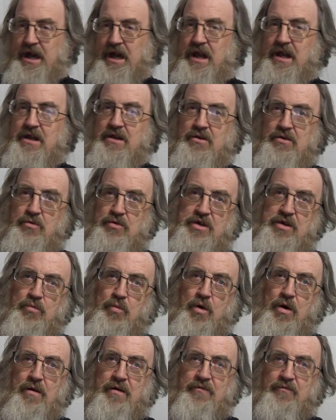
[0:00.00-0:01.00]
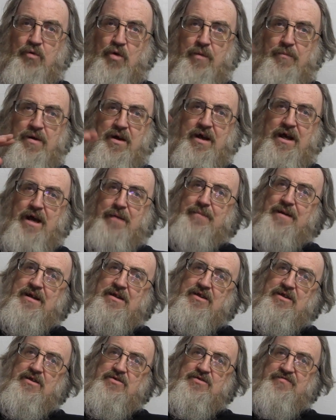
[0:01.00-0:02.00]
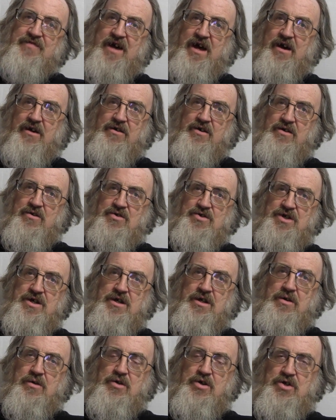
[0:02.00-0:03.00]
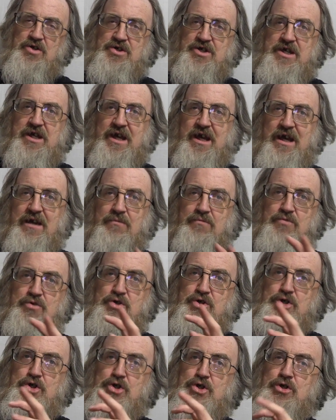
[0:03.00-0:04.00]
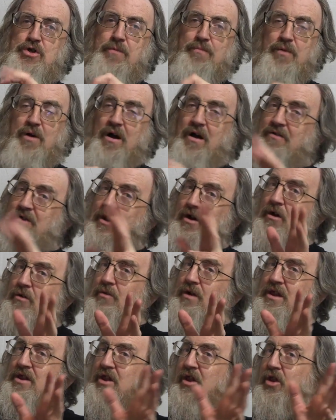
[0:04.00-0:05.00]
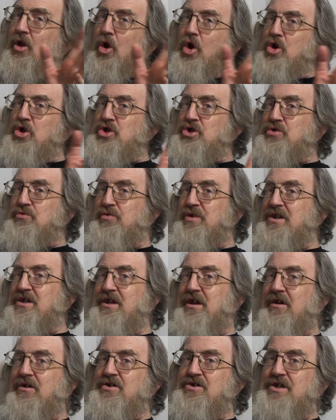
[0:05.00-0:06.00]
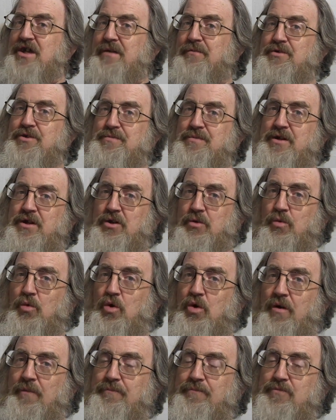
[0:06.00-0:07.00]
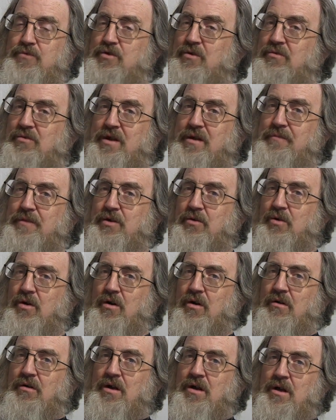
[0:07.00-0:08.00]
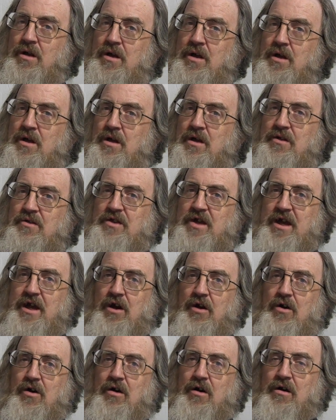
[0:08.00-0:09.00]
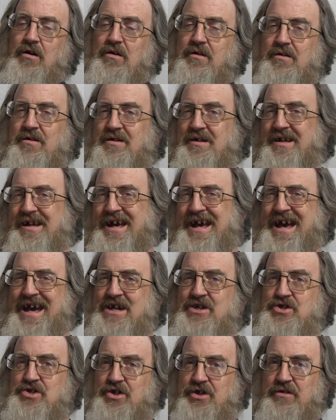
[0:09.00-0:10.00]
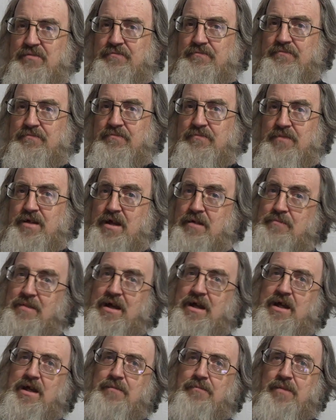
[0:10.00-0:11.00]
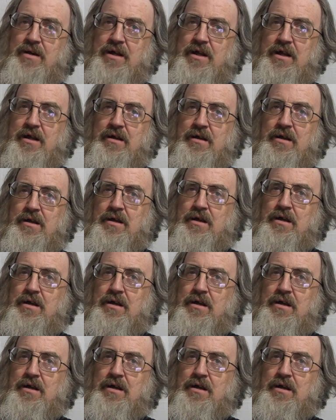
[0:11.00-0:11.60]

And did Wal- if Walmart got back to those values, you'd see a super, uh, they're already the largest retail establishment in the world. Don't get me wrong. They are excellent in making money.